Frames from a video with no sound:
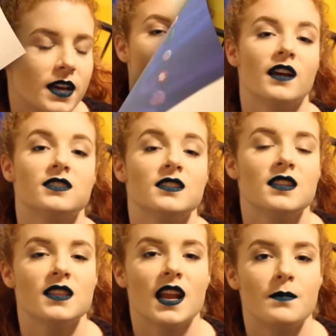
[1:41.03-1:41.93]
But I also
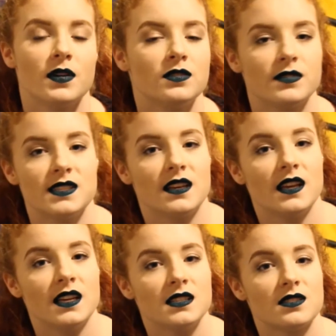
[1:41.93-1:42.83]
think that I build
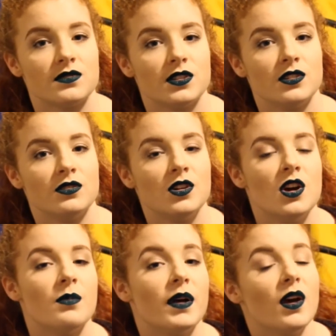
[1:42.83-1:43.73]
resilience through
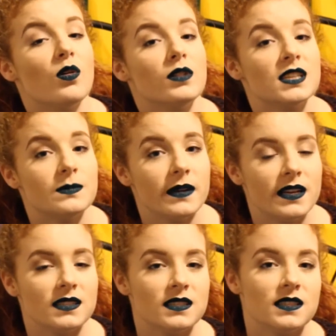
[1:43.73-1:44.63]
my own
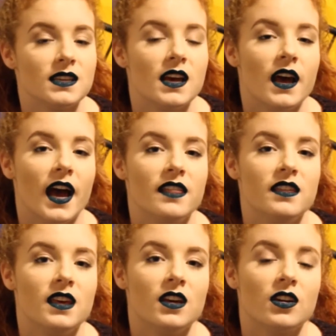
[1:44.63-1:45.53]
experiences. I
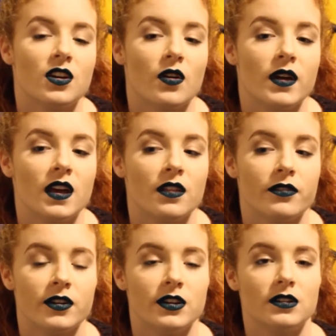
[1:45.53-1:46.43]
think going
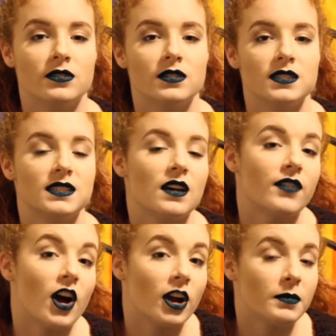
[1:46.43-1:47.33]
through
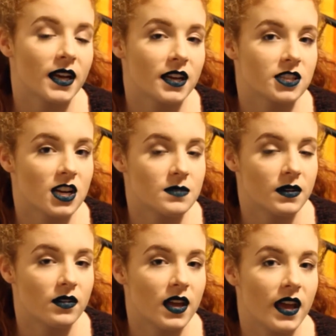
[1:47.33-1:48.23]
self-harm, like I talked
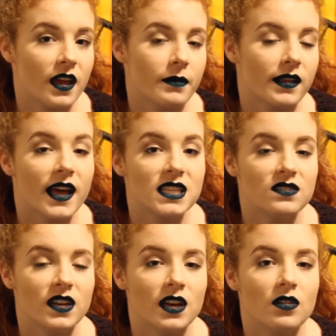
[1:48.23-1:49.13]
about in my last
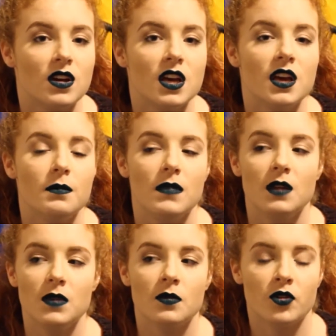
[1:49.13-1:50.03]
video,
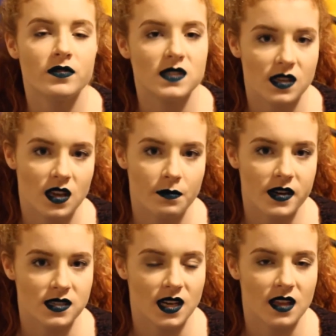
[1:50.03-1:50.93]
made me a more resilient
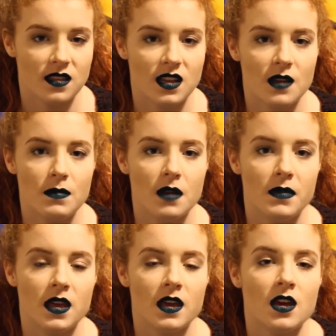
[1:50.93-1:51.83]
person. I think that it made
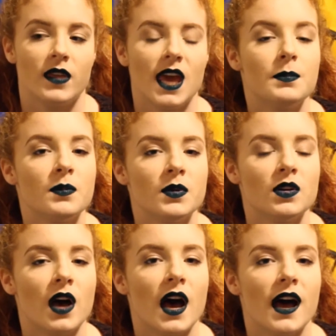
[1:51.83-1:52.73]
me
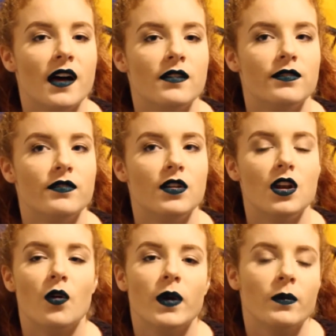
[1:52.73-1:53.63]
capable of
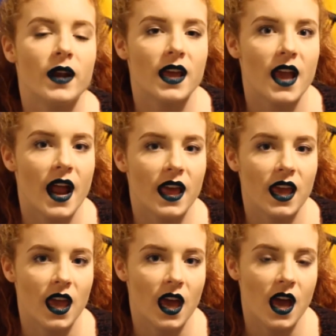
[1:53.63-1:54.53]
knowing what I can and
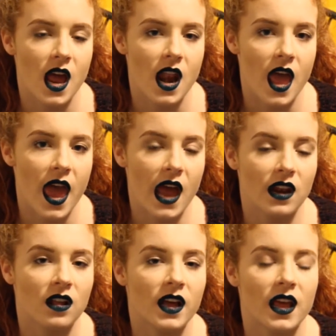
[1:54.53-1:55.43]
can't
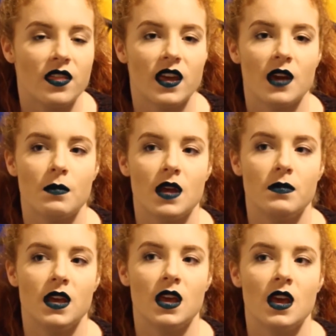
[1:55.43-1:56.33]
handle, and I think it made
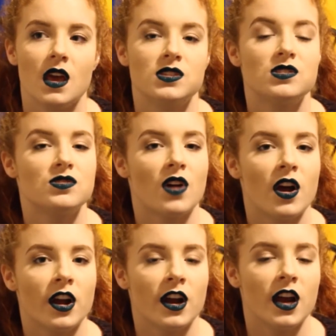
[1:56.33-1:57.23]
me
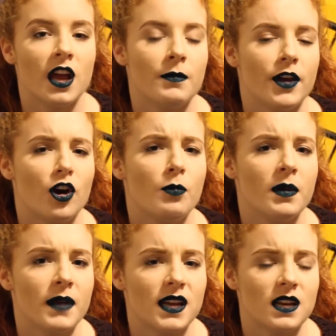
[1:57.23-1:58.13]
stronger in my
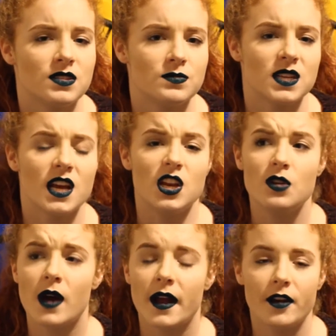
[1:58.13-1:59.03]
coping mechanisms, and I
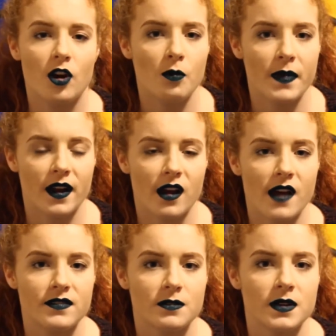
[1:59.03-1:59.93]
knew how to cope better
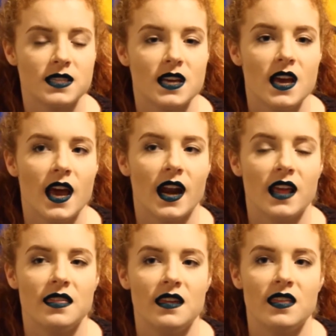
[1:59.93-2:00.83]
afterwards. And I
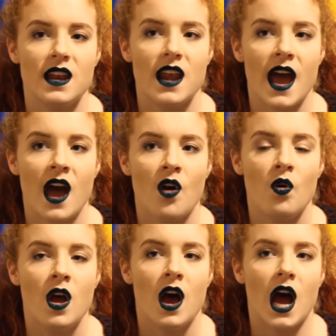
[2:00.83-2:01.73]
think that
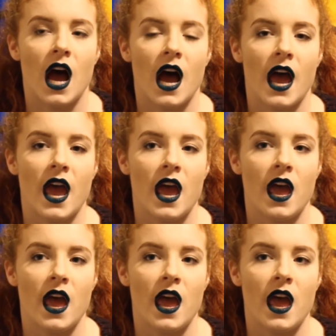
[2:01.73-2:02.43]
now I